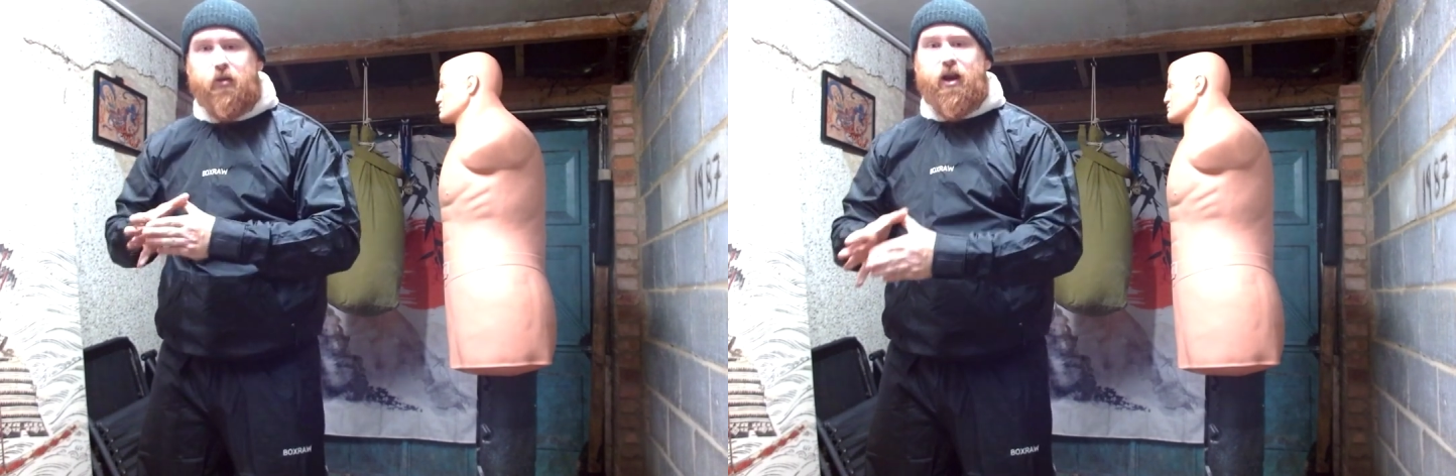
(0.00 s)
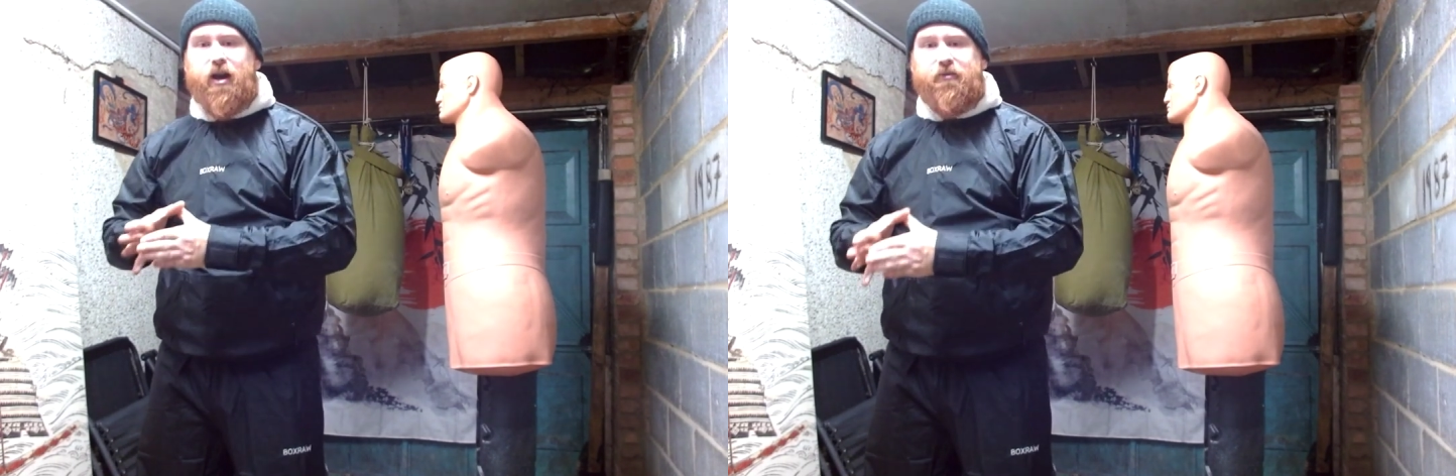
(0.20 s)

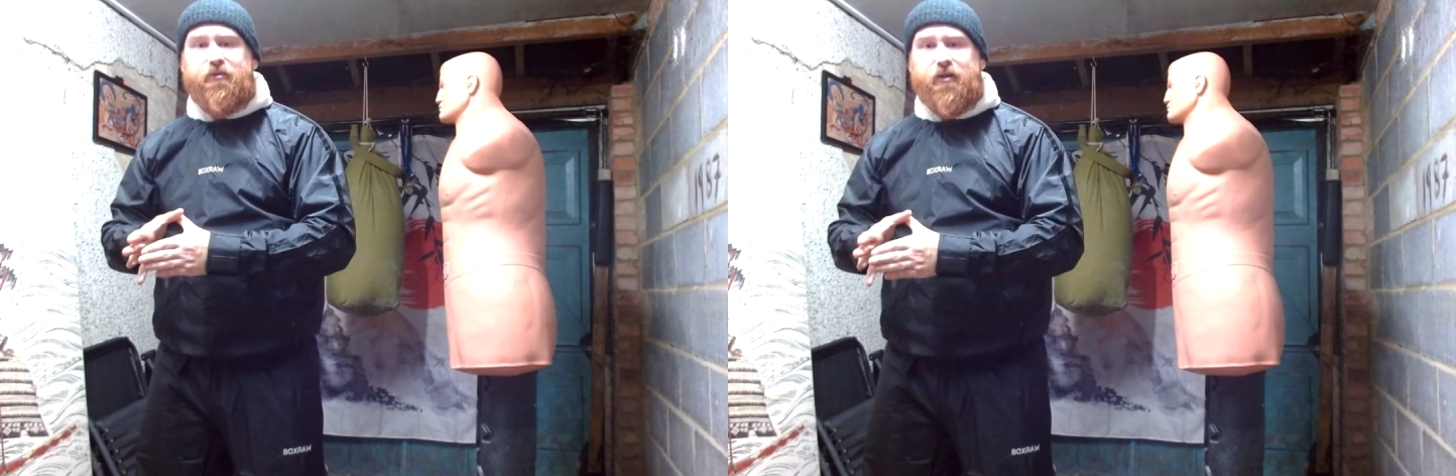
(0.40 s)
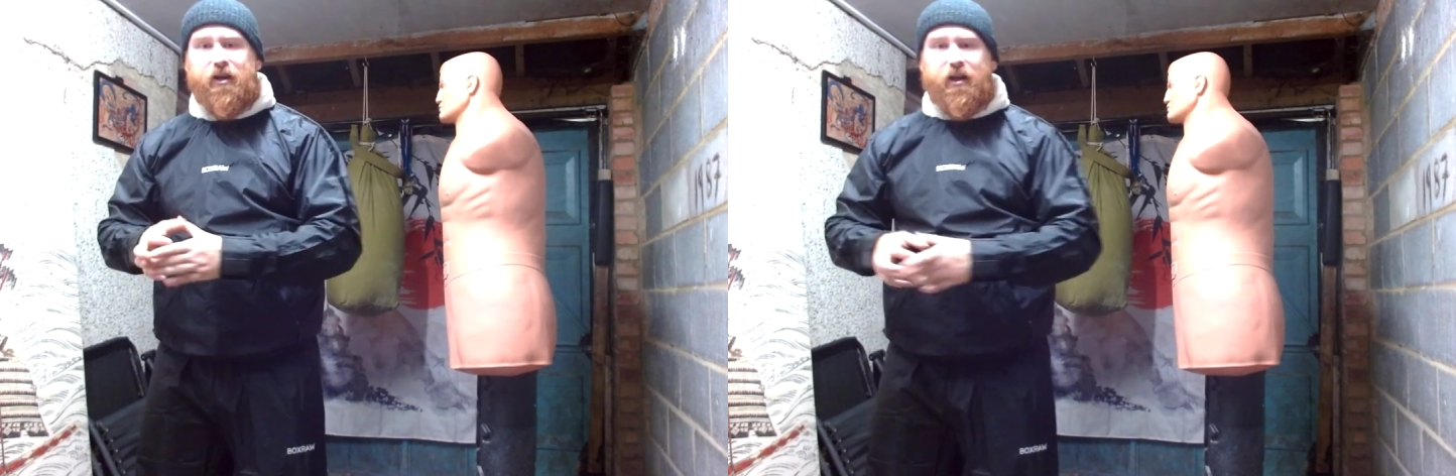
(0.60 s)
life,
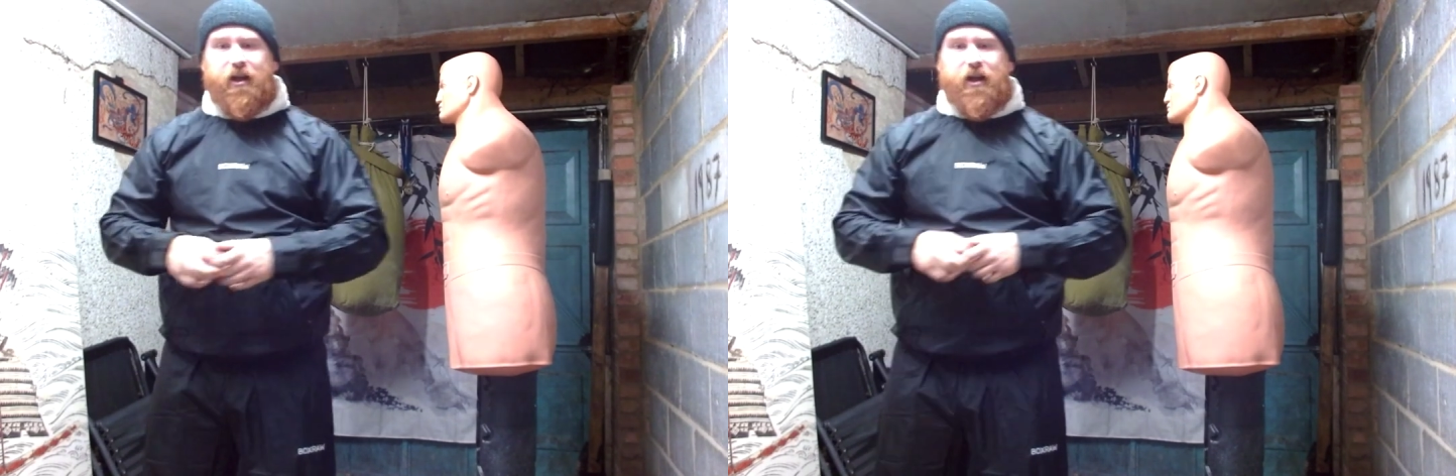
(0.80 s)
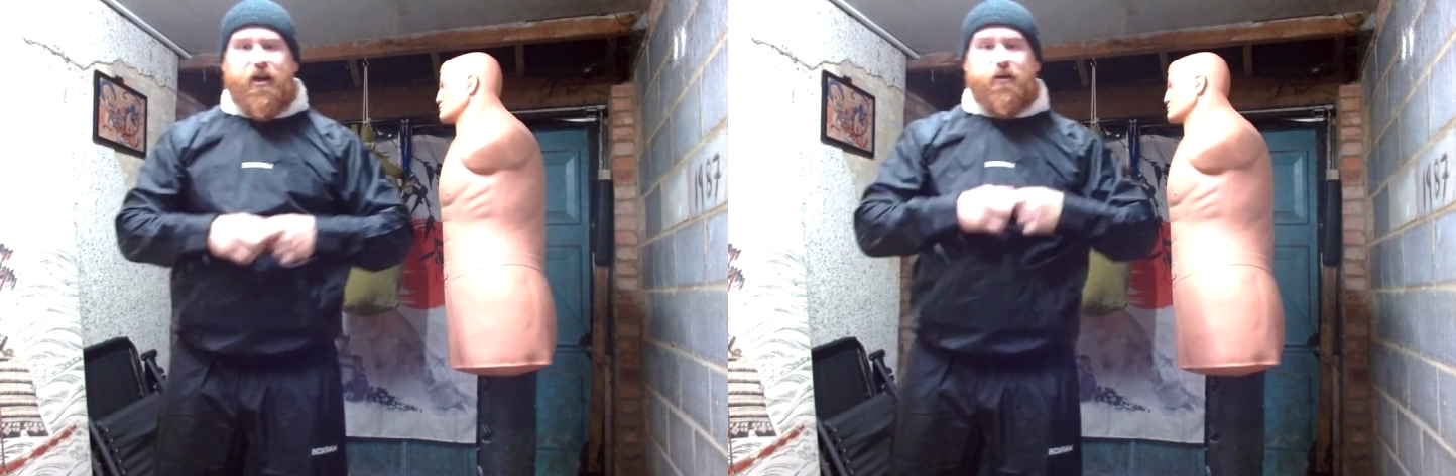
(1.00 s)

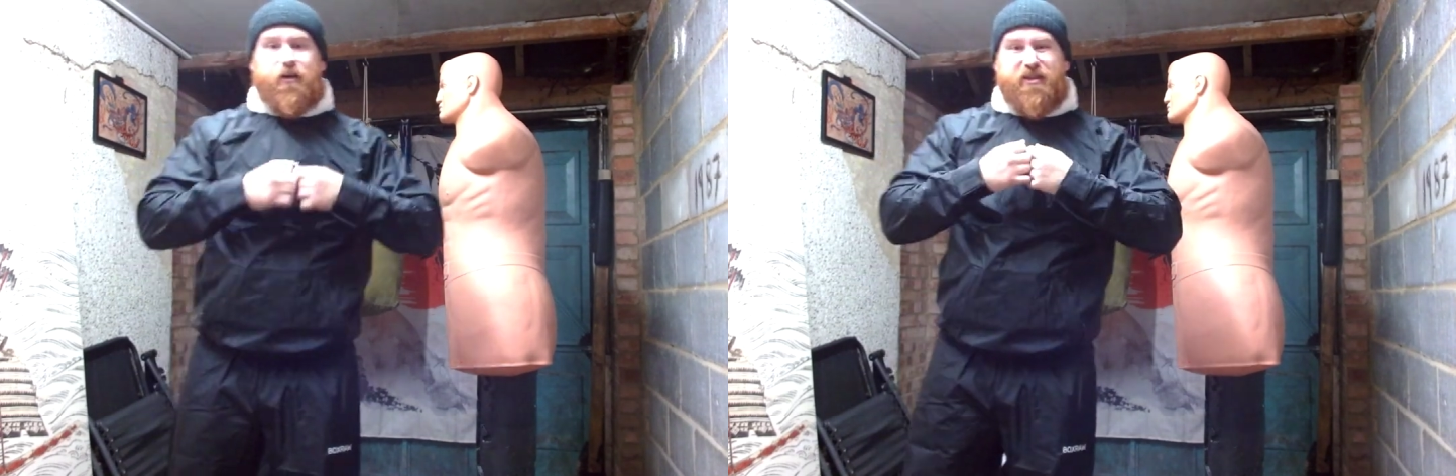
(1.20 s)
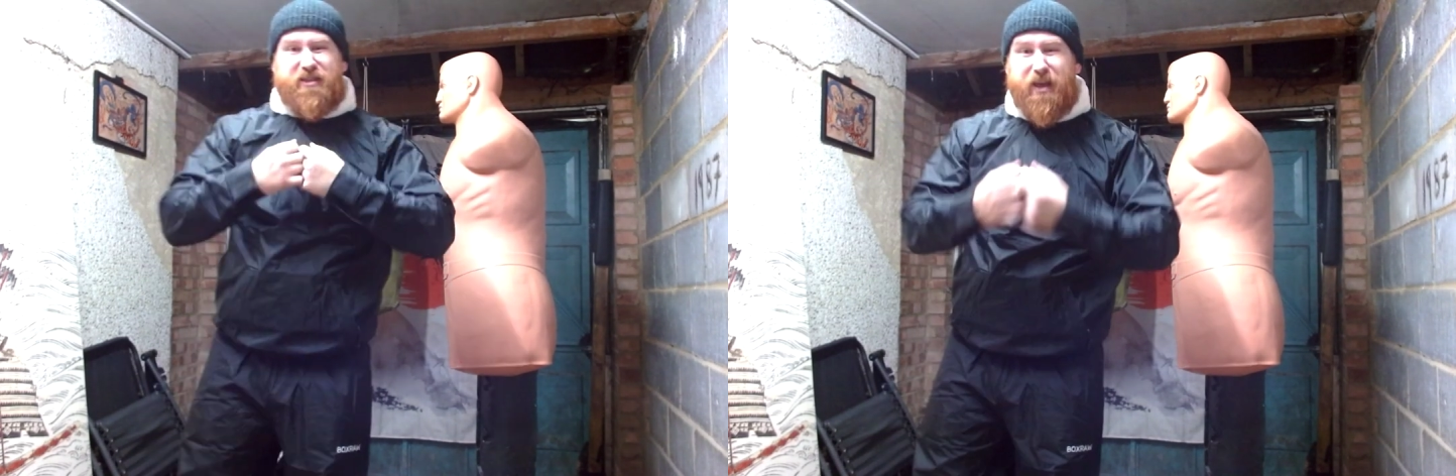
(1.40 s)
and
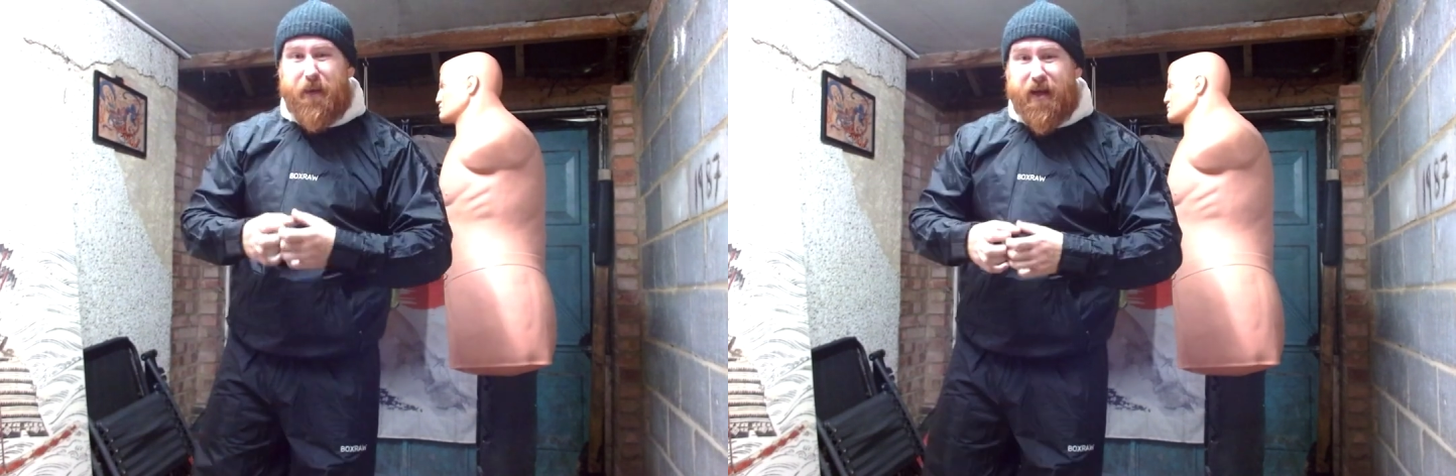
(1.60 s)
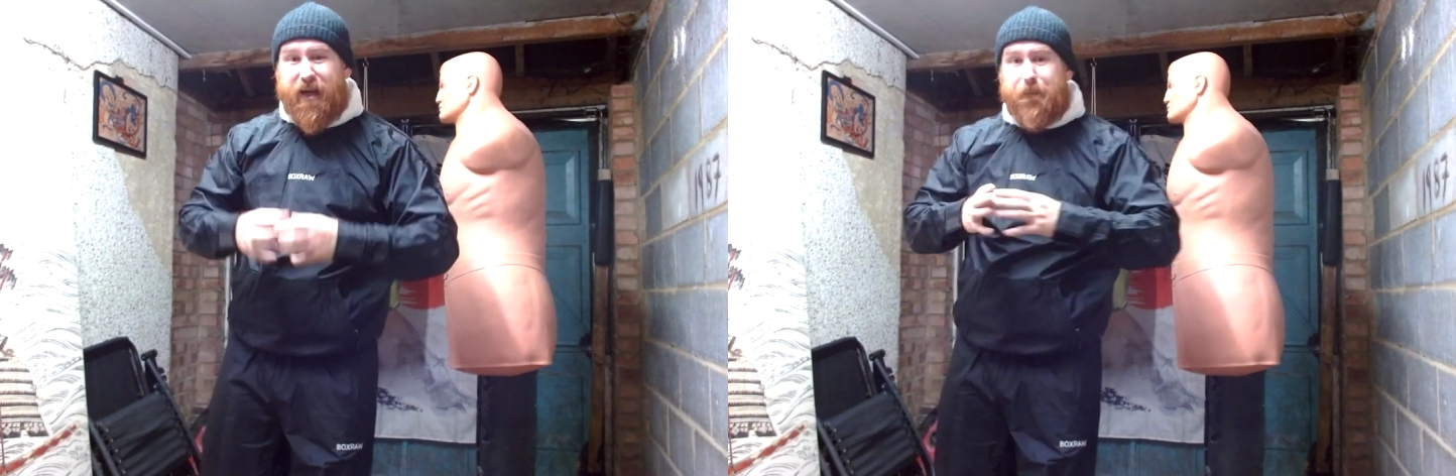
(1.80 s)

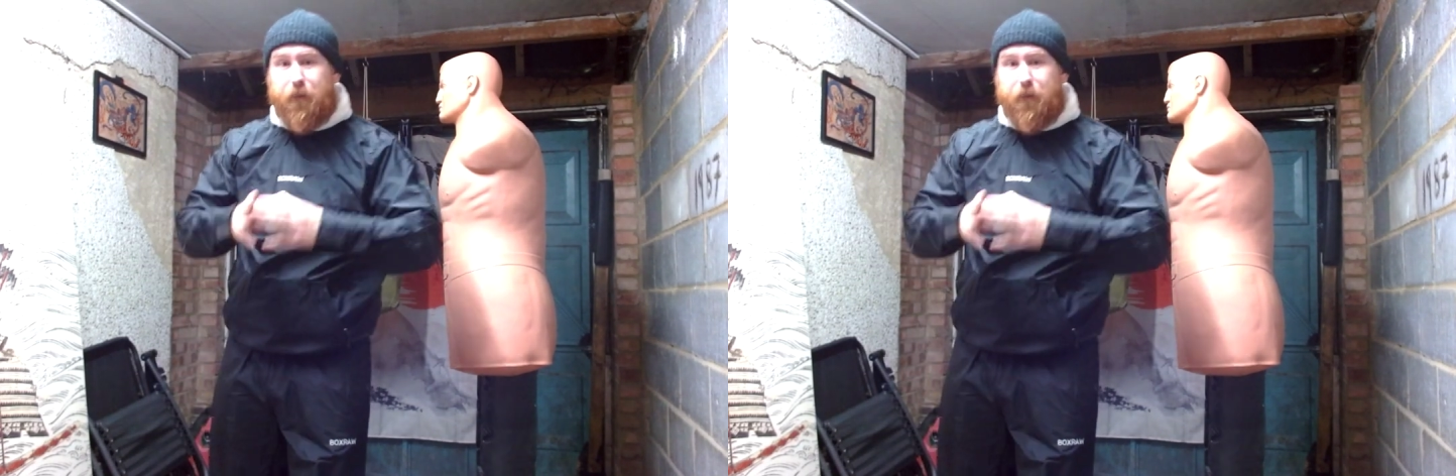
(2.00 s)
typically